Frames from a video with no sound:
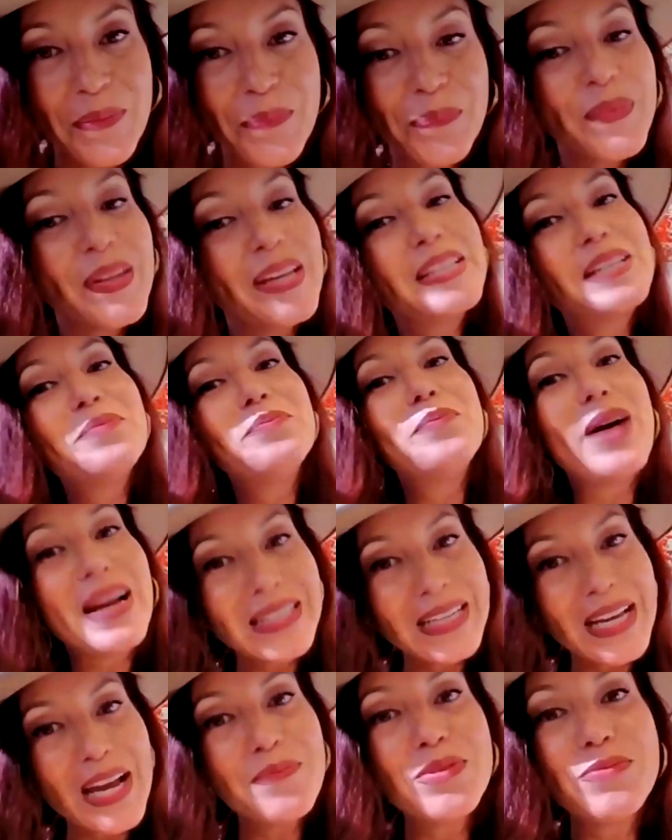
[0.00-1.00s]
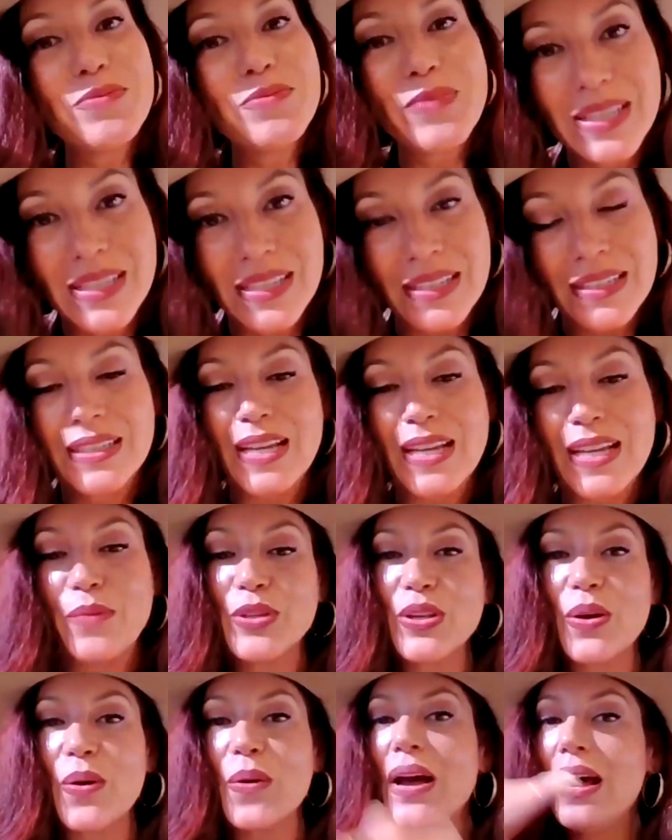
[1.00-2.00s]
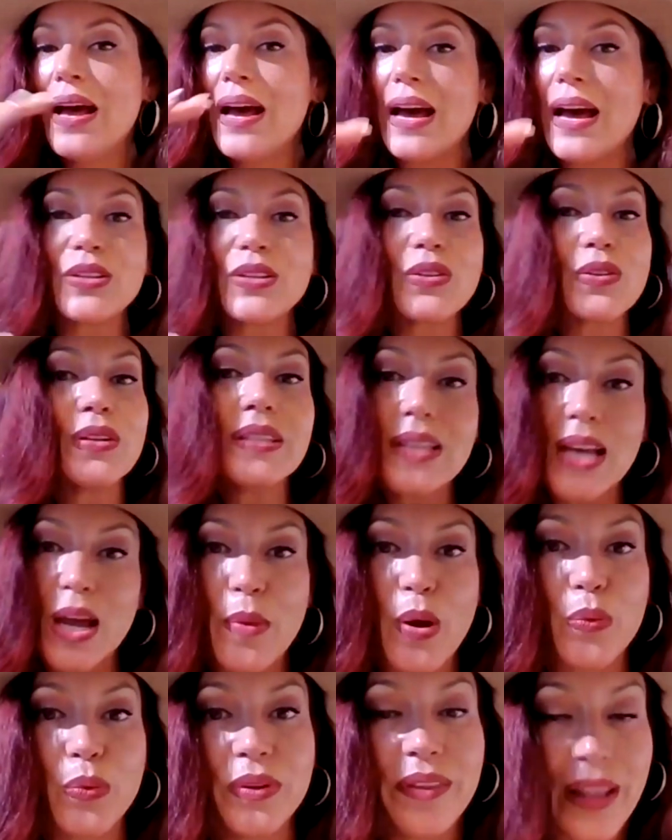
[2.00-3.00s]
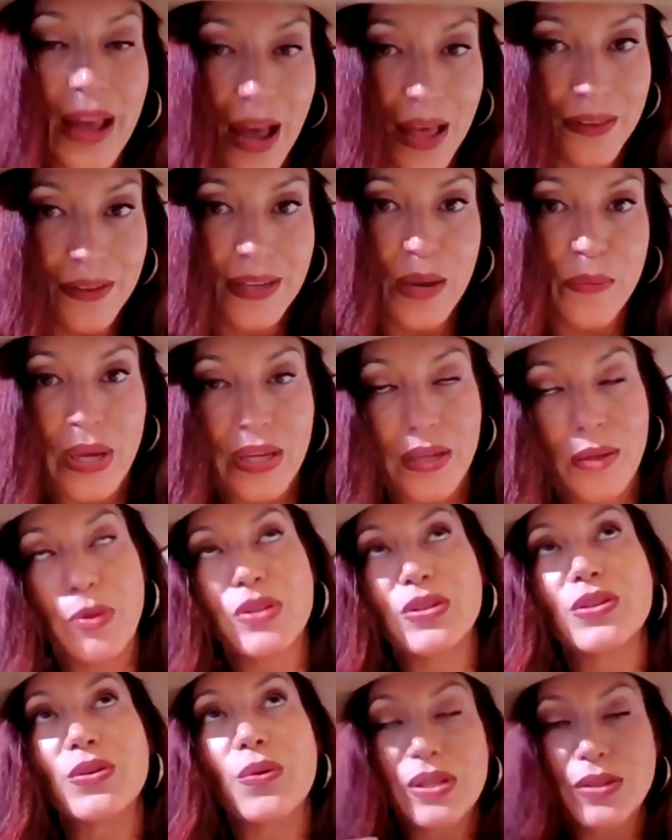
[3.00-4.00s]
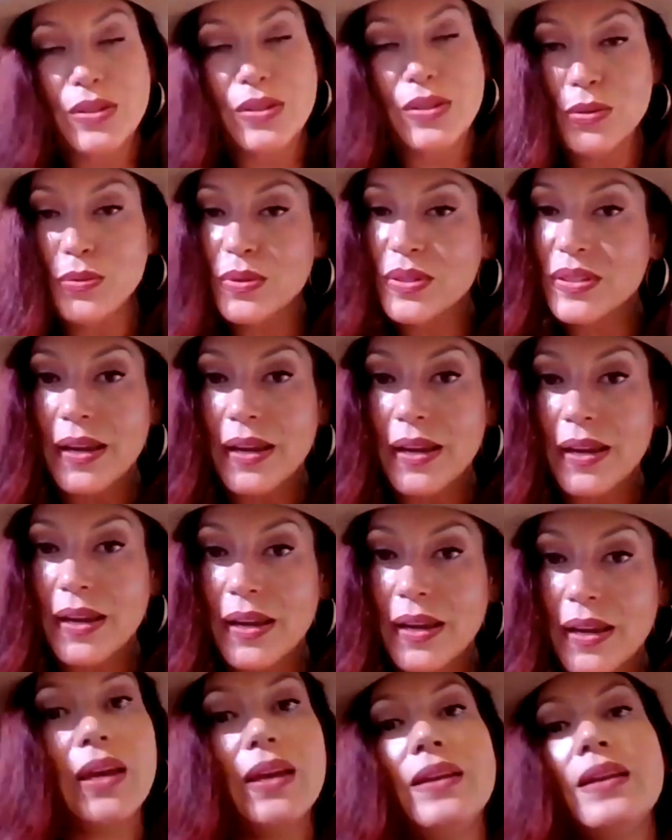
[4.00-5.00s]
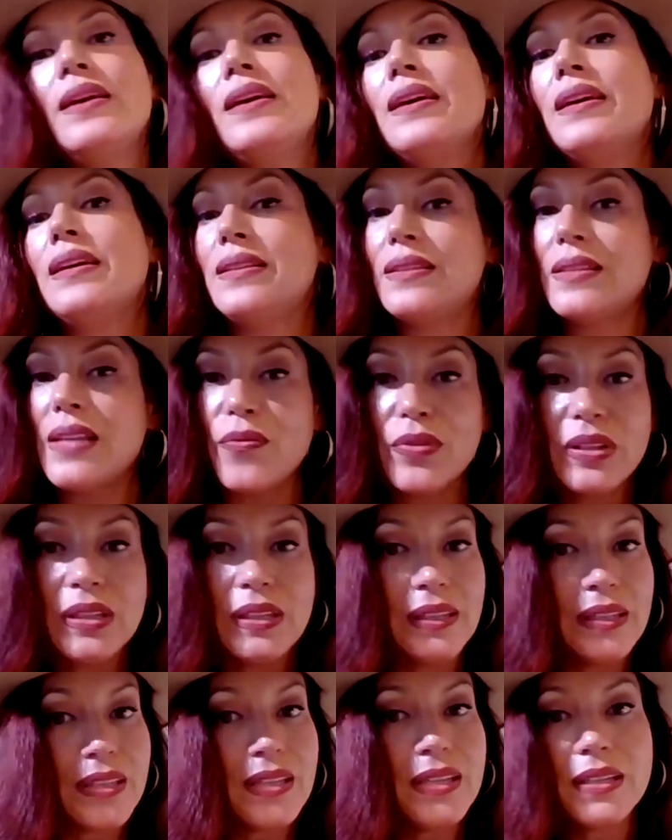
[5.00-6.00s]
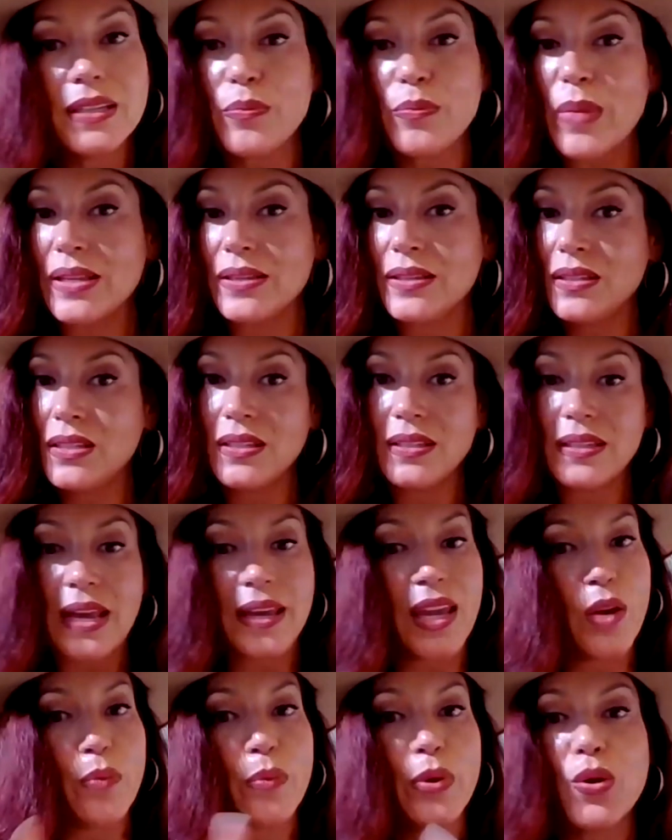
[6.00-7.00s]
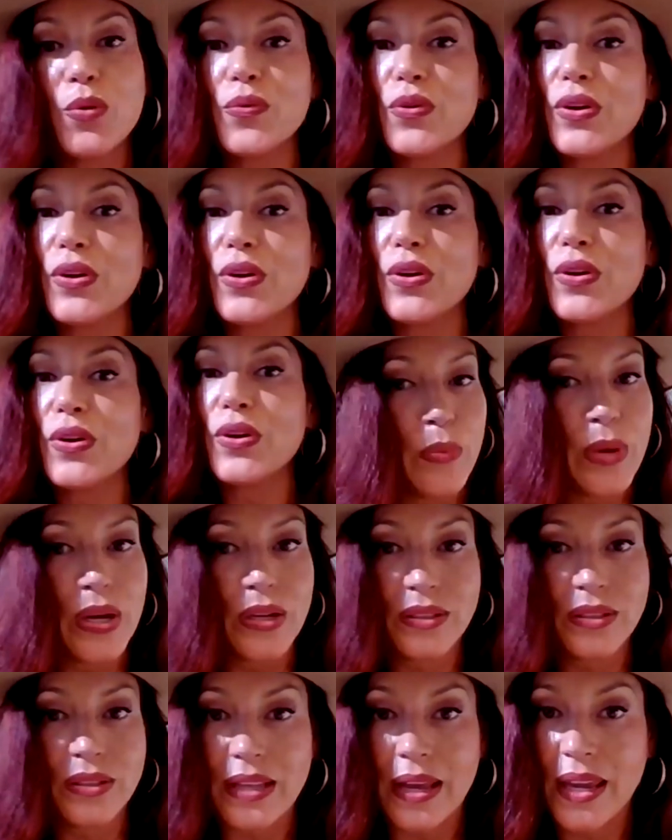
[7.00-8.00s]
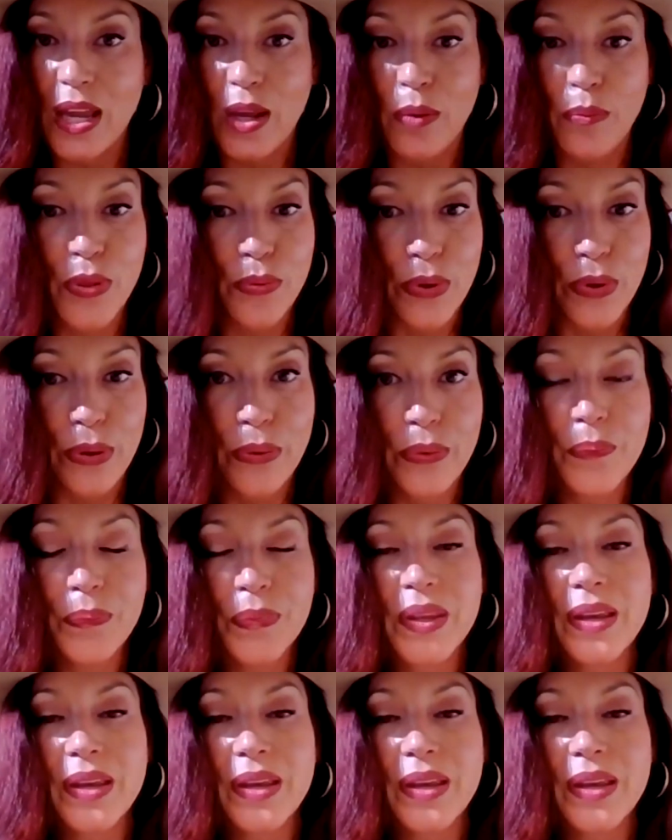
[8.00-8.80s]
It's my time and my son's time. So at a certain time, I will not look at my emails. So as soon as I come in, it's definitely listening to messages that came in overnight and emails that came through.